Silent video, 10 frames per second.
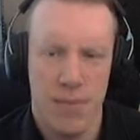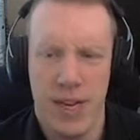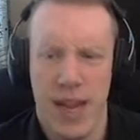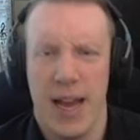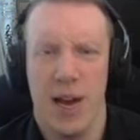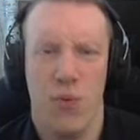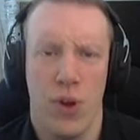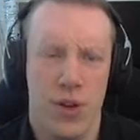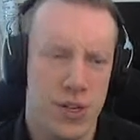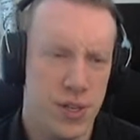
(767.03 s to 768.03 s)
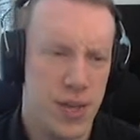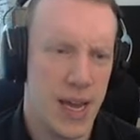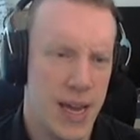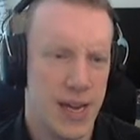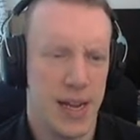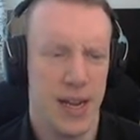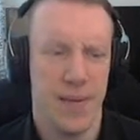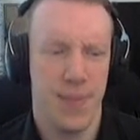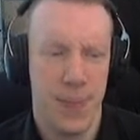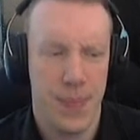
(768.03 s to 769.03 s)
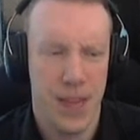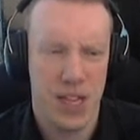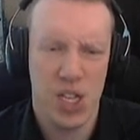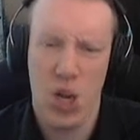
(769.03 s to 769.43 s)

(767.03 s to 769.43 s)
But yeah, I wanted to get, I